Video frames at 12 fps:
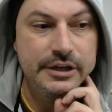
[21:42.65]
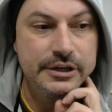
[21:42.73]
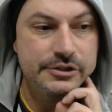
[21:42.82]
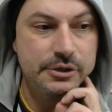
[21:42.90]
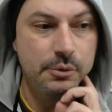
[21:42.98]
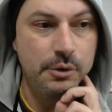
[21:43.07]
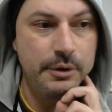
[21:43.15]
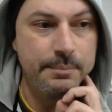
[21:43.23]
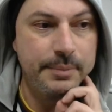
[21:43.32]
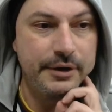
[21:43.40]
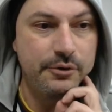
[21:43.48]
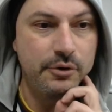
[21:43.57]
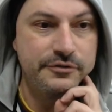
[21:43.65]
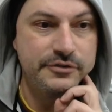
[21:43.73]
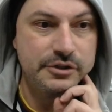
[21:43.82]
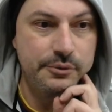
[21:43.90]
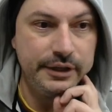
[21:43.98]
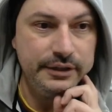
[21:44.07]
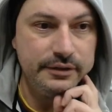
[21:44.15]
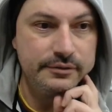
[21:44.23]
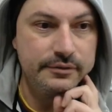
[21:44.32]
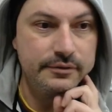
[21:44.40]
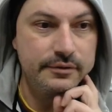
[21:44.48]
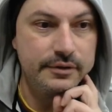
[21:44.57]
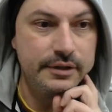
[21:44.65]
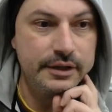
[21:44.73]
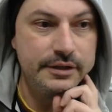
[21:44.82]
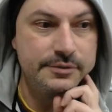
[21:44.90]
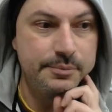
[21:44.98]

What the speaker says: So what we're better off doing is